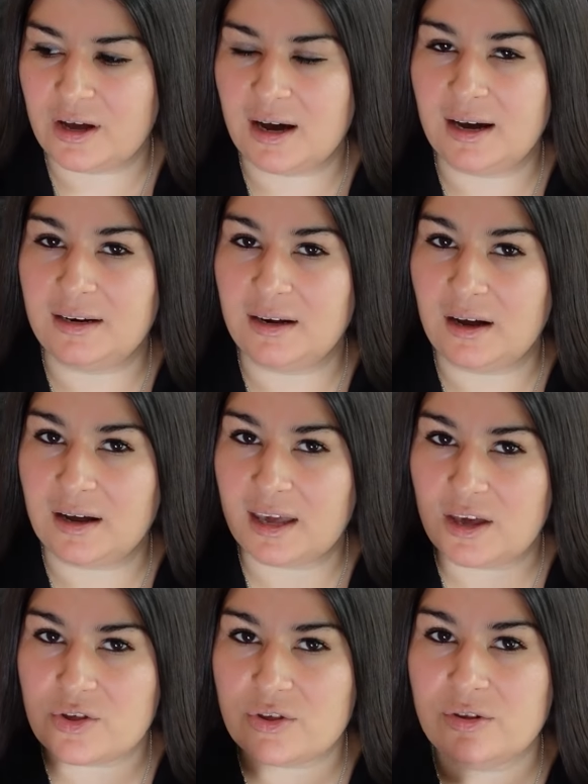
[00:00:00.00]
an
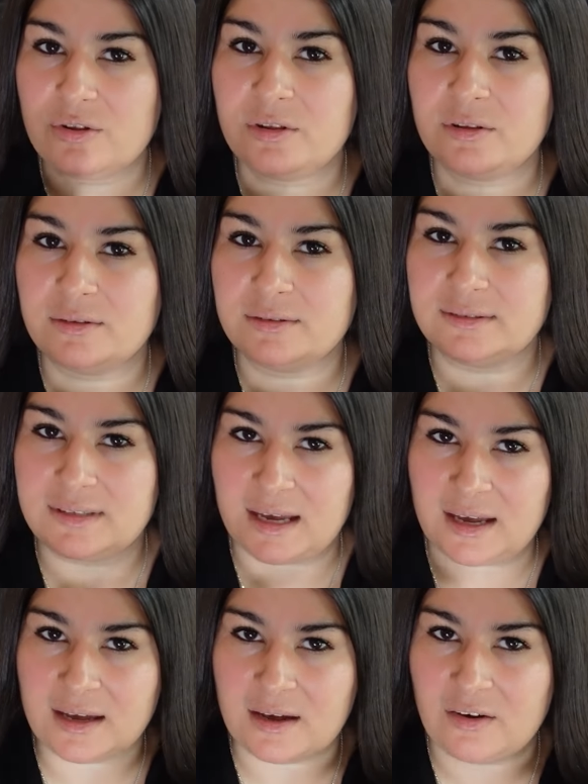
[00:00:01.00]
occasional
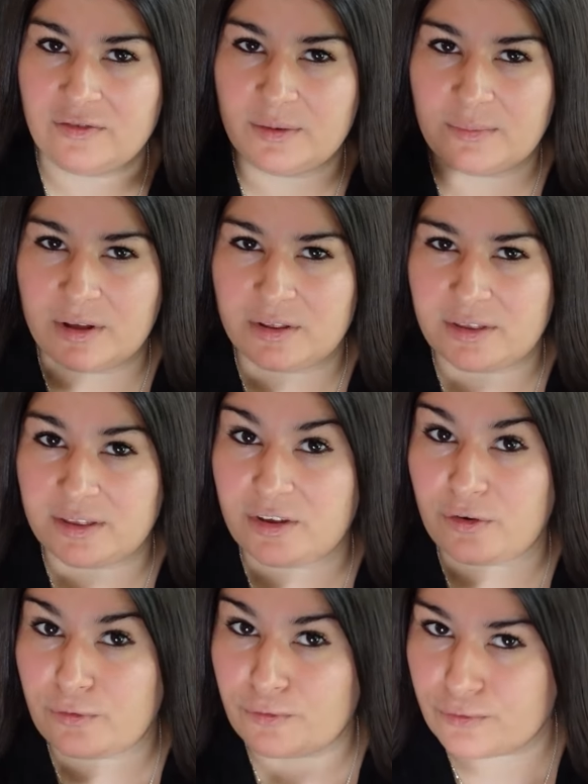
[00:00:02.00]
day of the month that
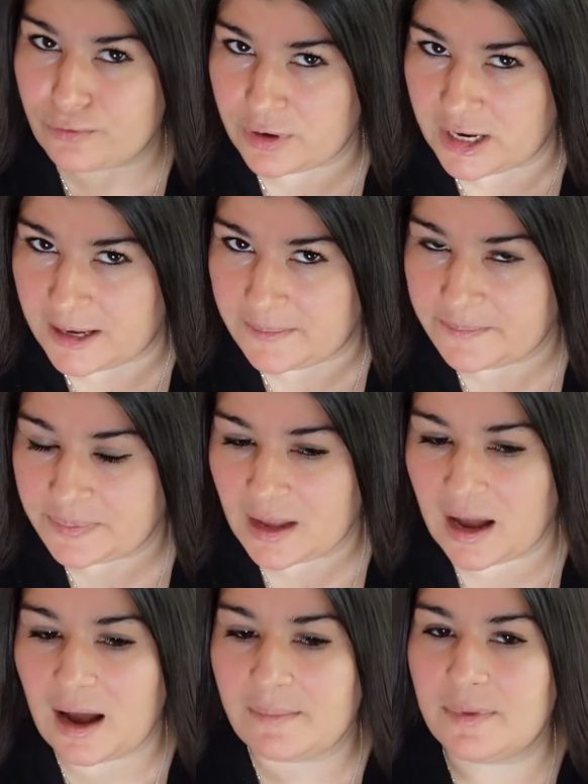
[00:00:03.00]
they're free.
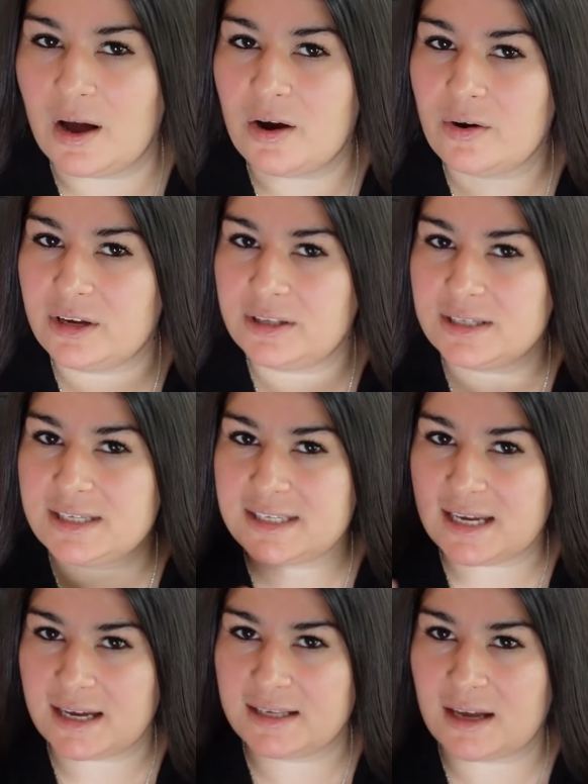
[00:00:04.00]
I'm not going to
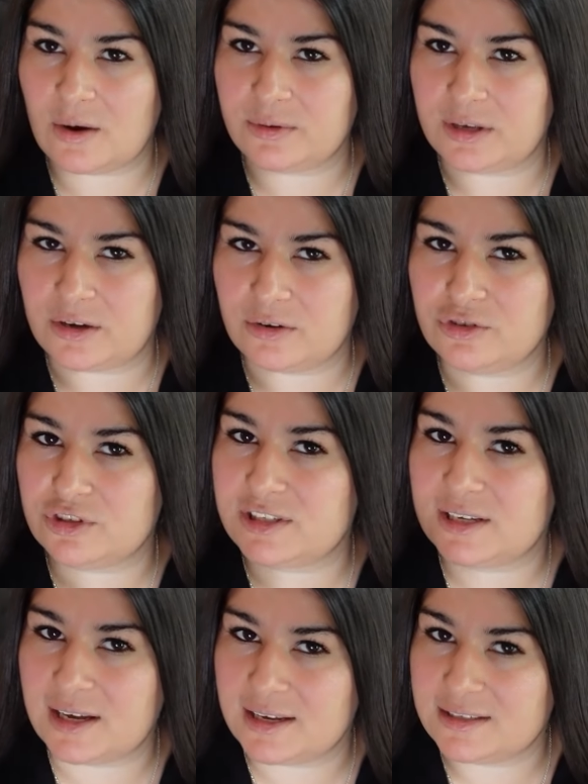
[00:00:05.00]
say it out here just
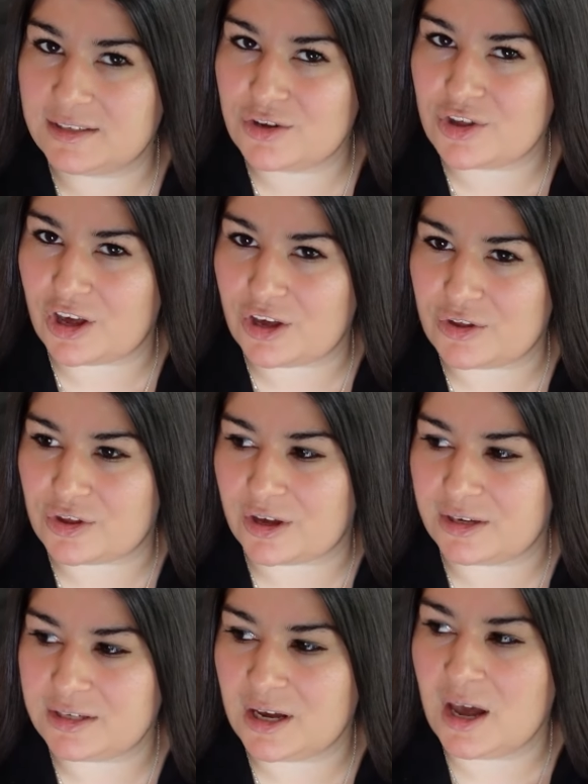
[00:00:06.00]
in case they change
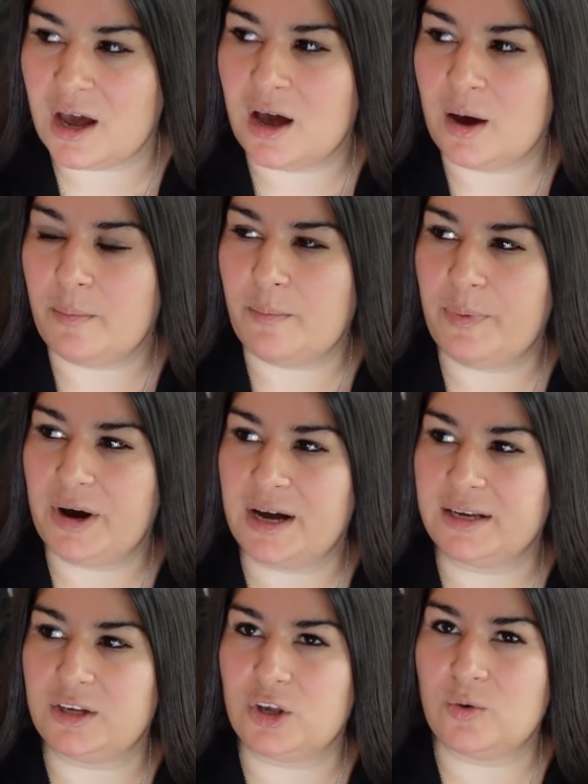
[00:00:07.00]
it,
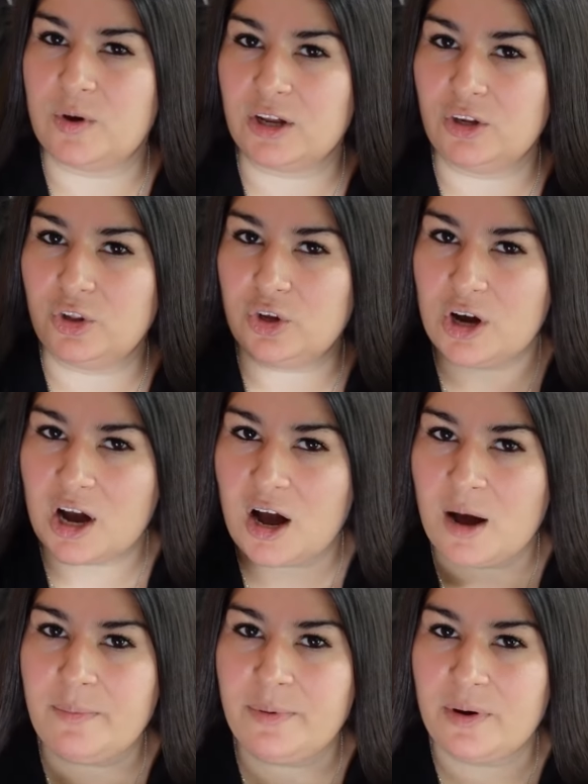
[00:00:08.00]
but you can look
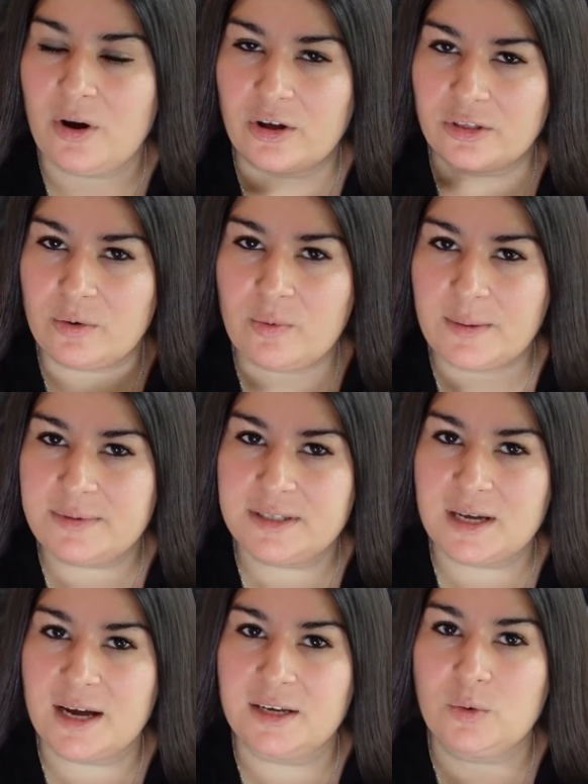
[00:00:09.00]
up on their
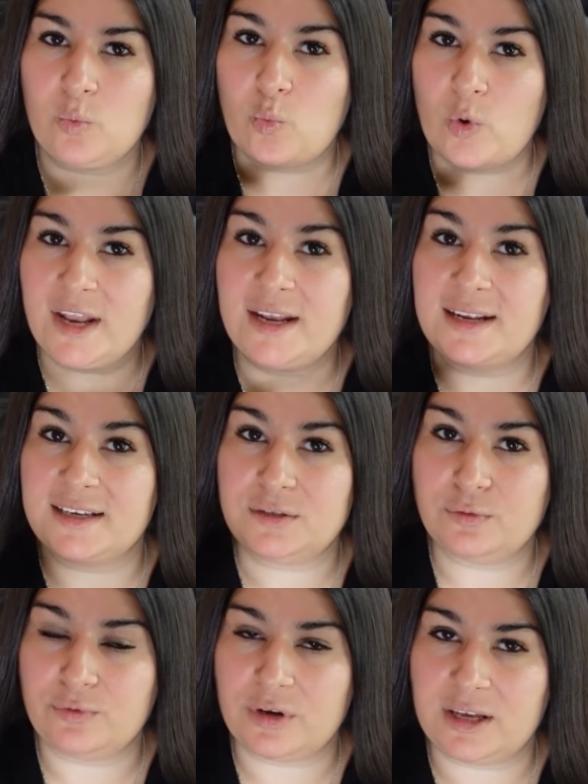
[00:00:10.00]
website when it
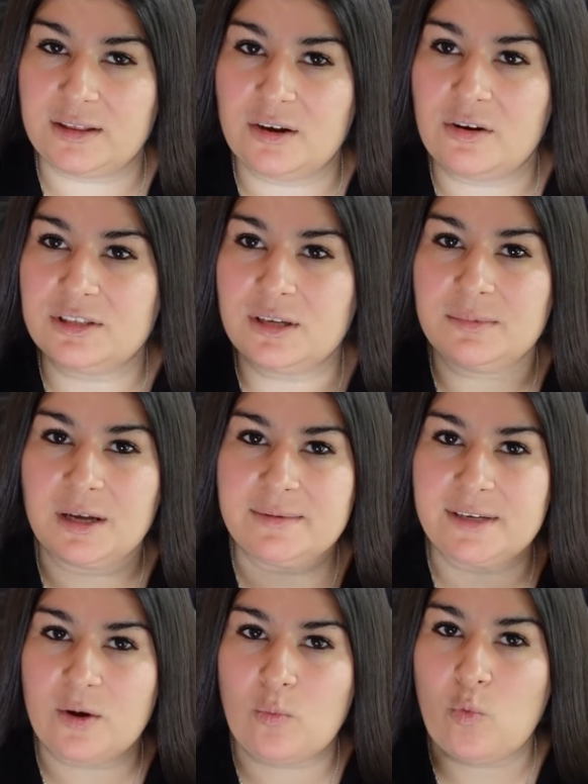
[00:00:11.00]
is free. There are
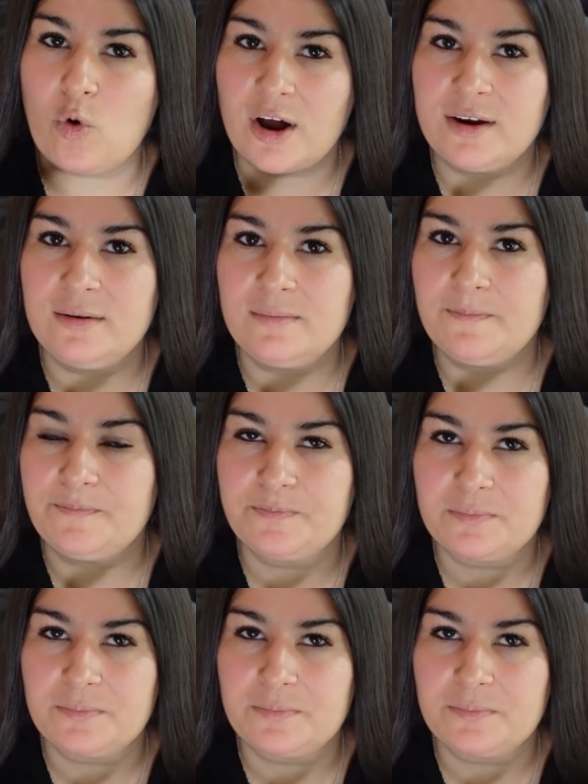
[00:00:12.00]
sometimes like one